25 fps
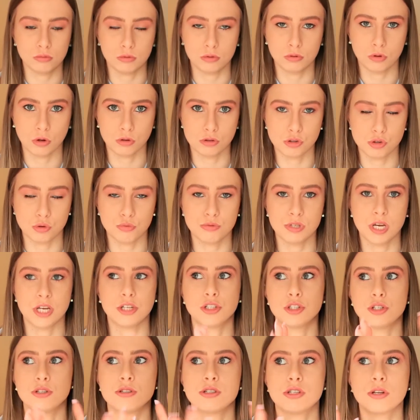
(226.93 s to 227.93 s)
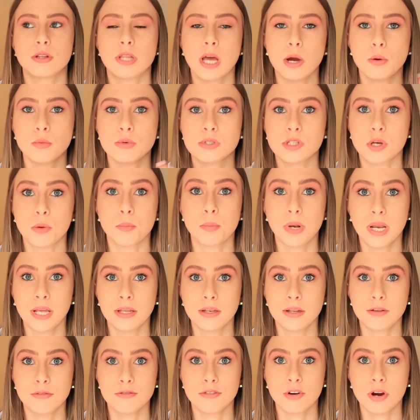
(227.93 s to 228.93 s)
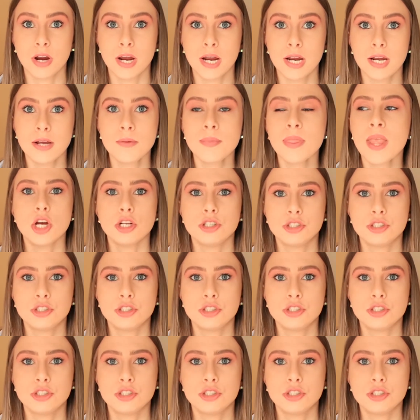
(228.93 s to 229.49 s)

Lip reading: consultation, so that was completely free.